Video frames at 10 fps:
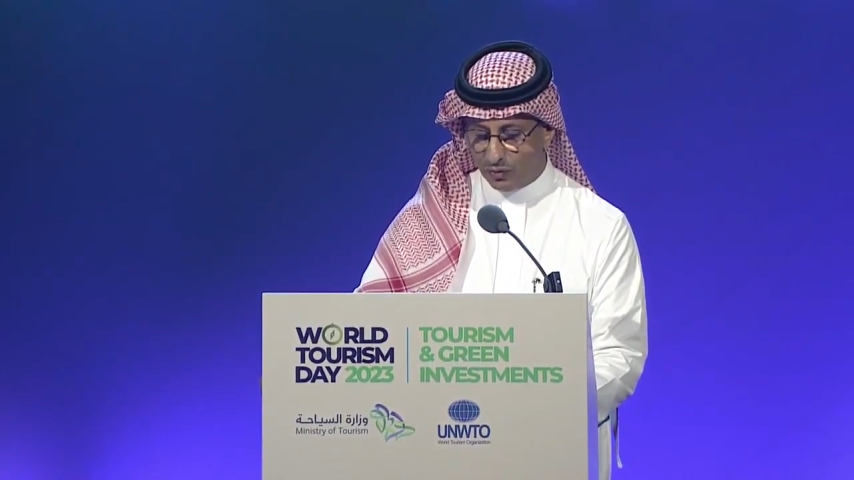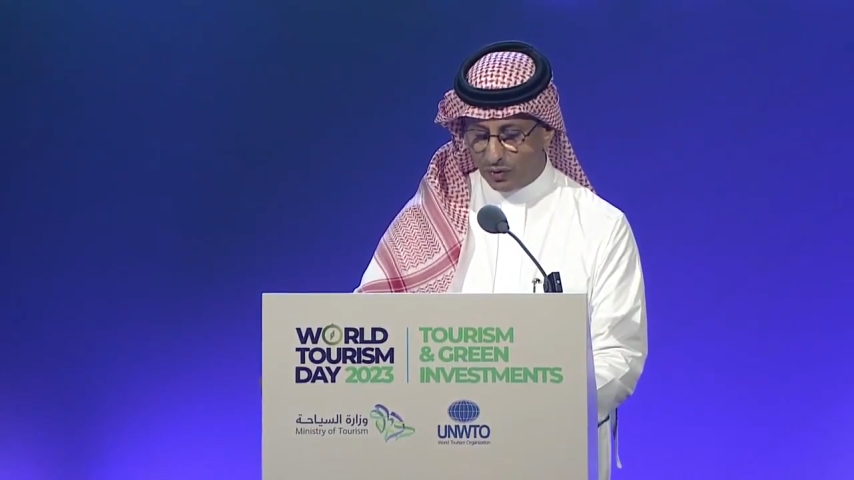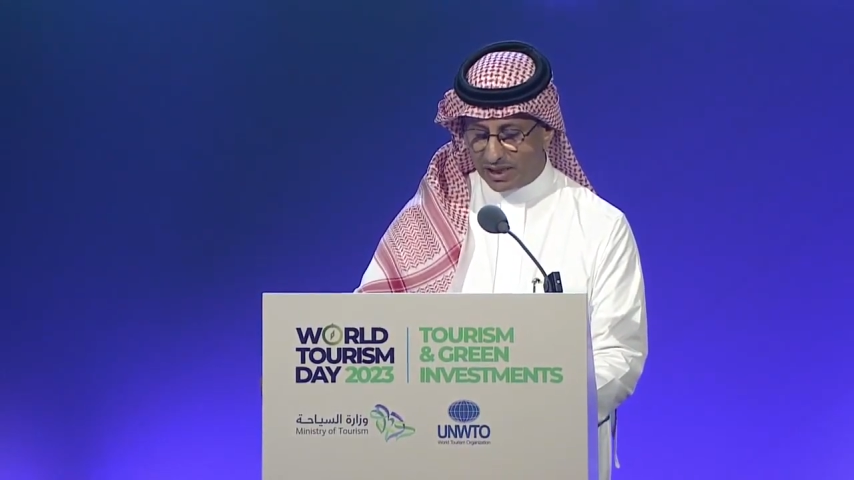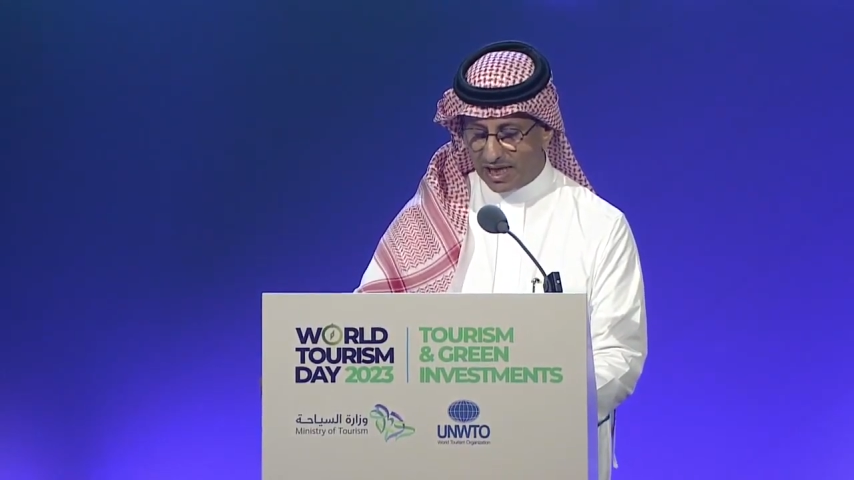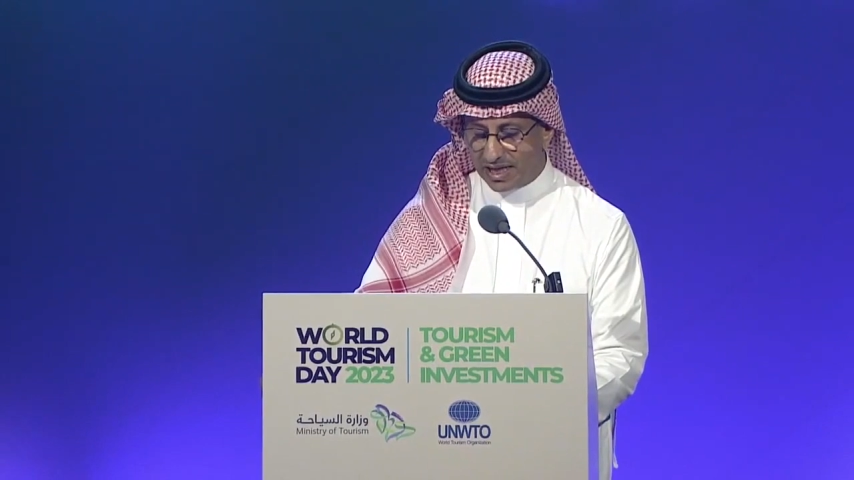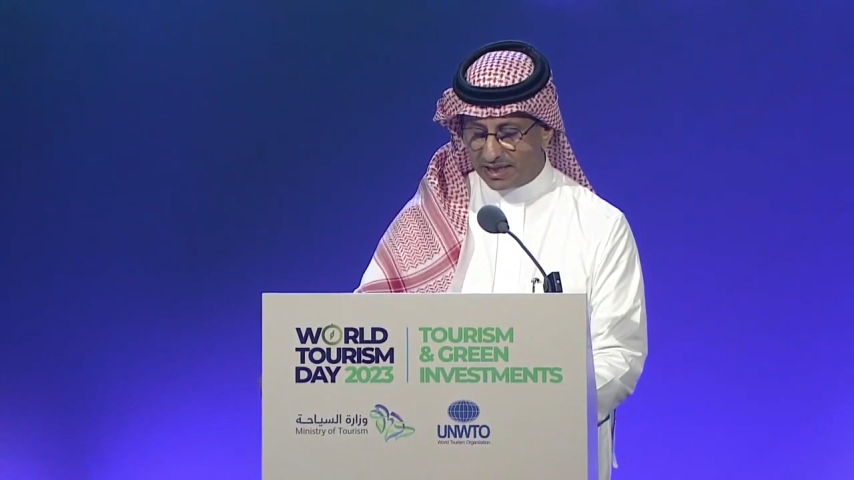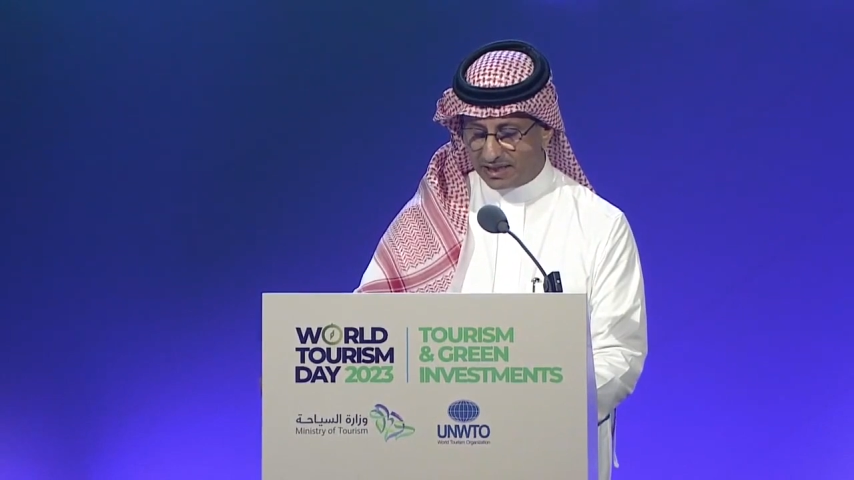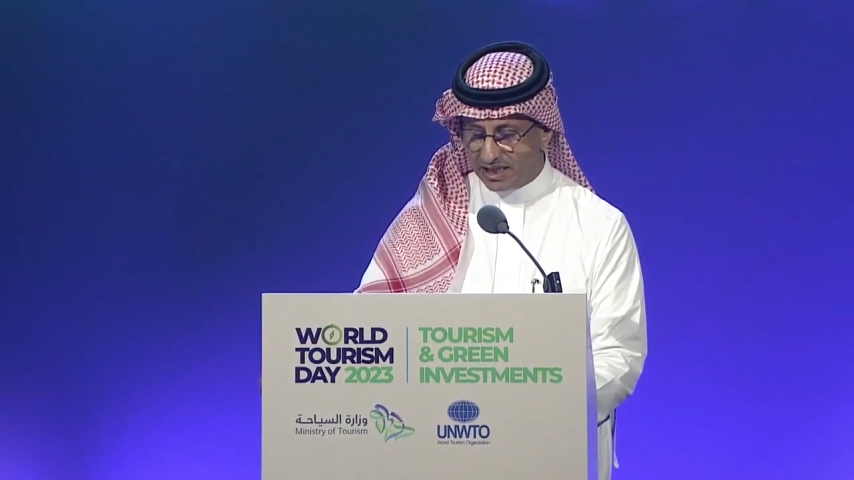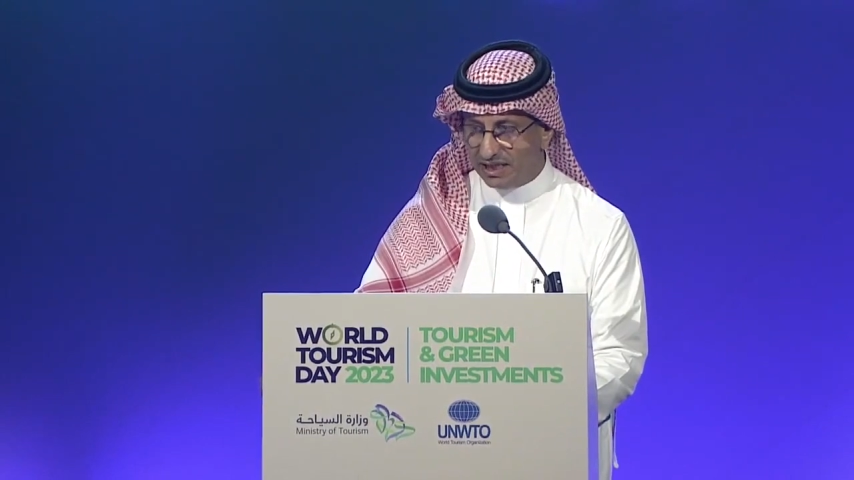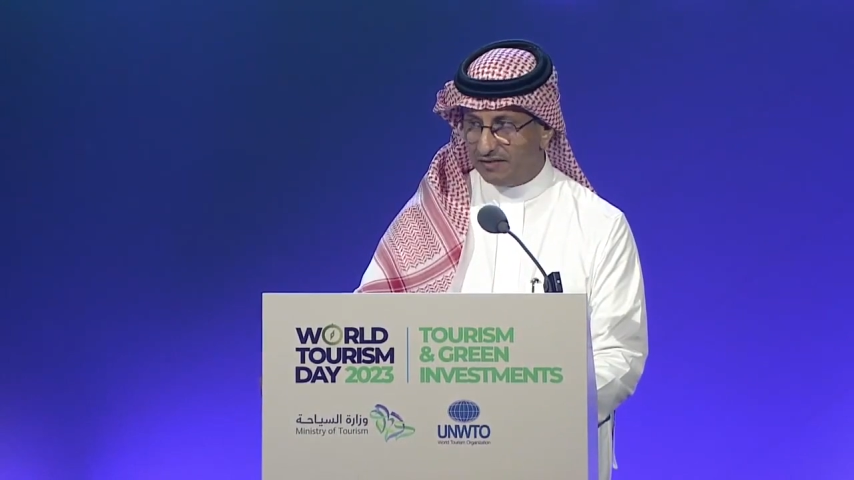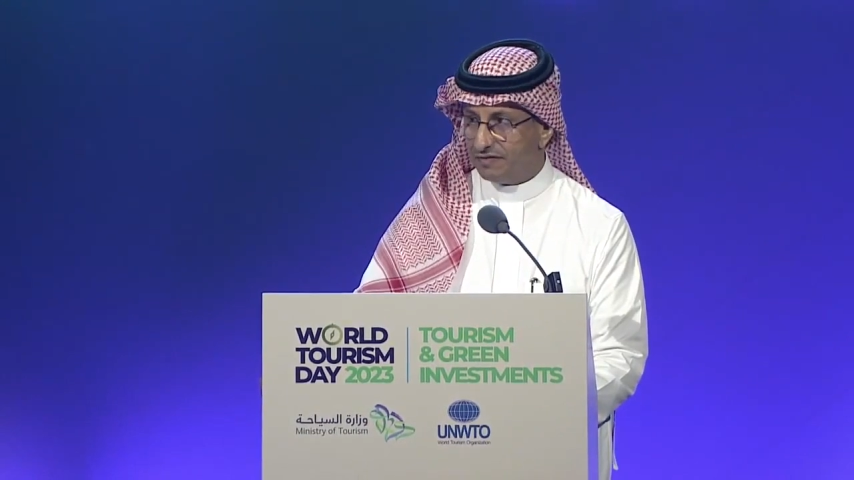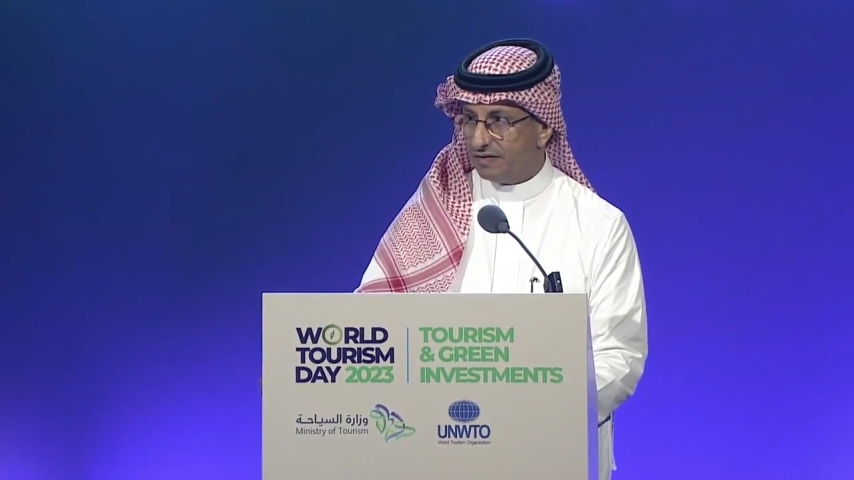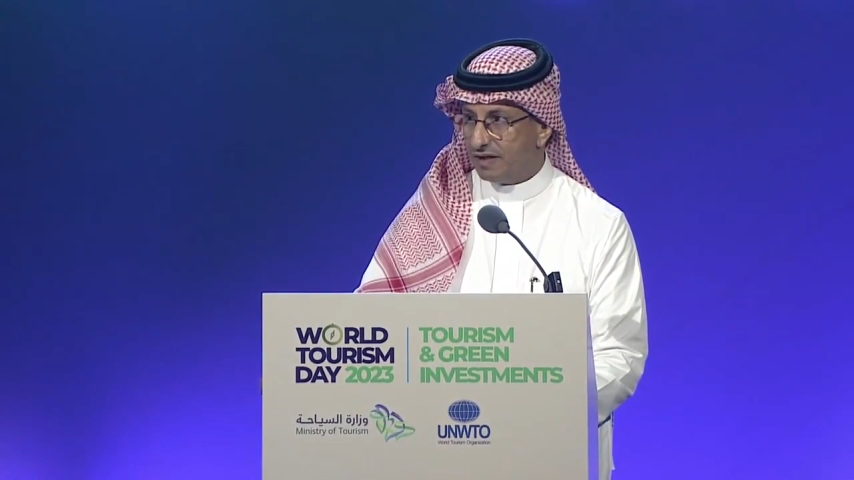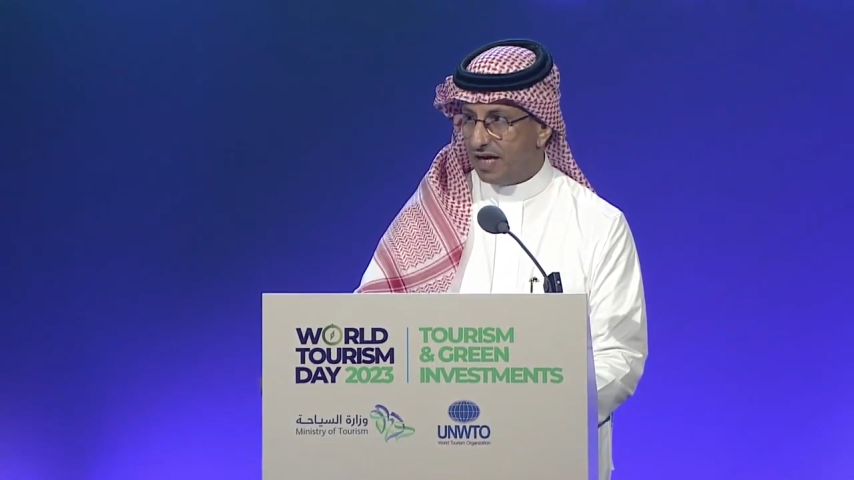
we can achieve